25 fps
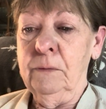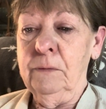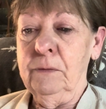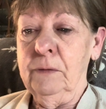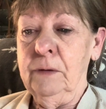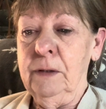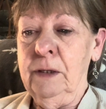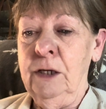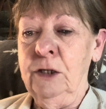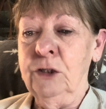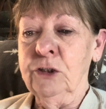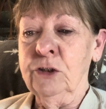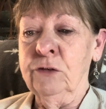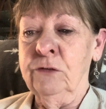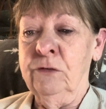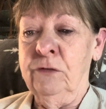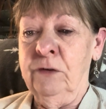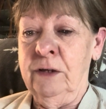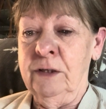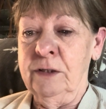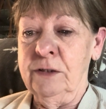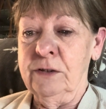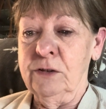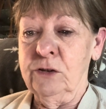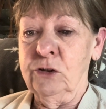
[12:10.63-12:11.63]
Each of
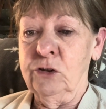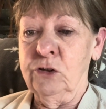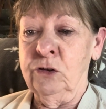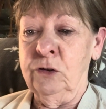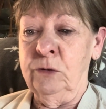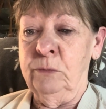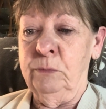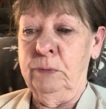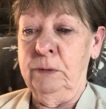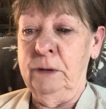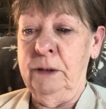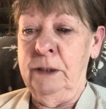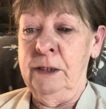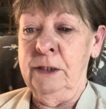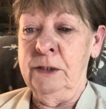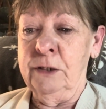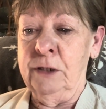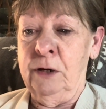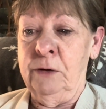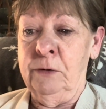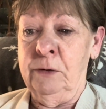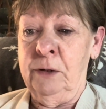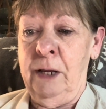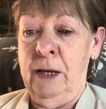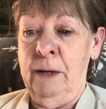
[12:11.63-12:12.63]
us should please
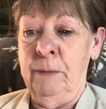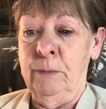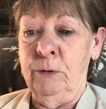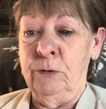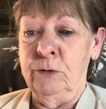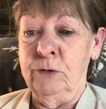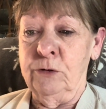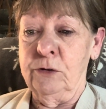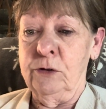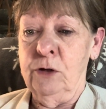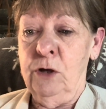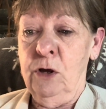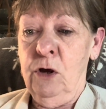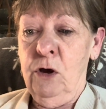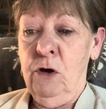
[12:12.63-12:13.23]
our neighbors